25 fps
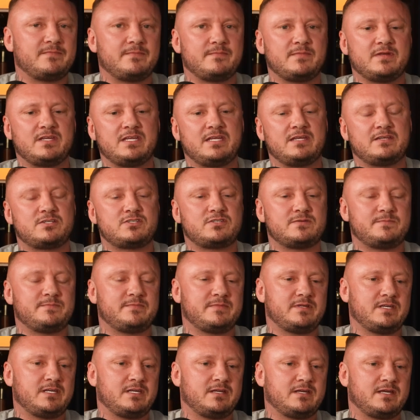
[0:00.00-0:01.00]

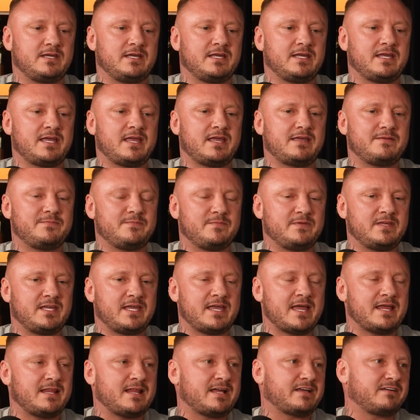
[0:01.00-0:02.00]
You
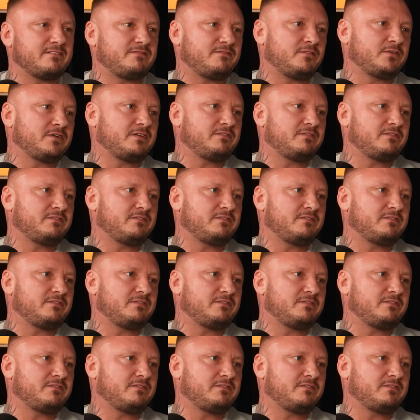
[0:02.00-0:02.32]
get like a funny